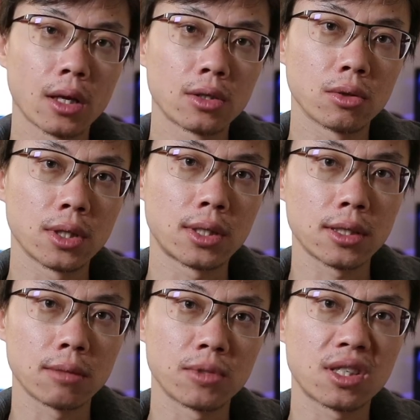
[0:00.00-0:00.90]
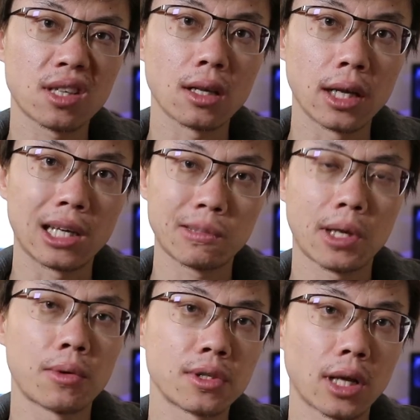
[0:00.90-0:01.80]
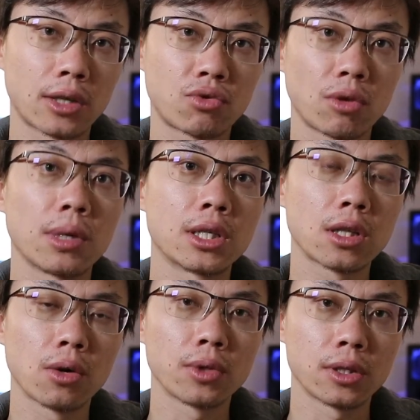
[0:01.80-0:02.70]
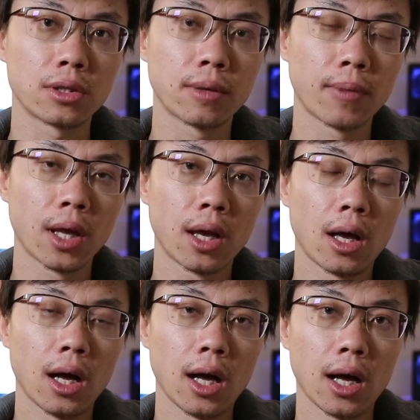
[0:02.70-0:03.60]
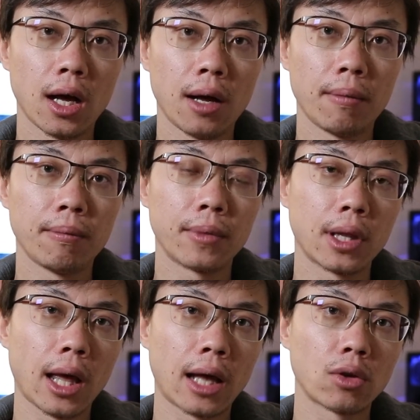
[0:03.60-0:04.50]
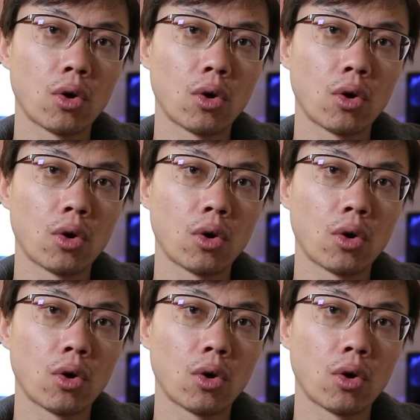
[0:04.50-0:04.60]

So the system just suddenly experience extremely slowness. Um, and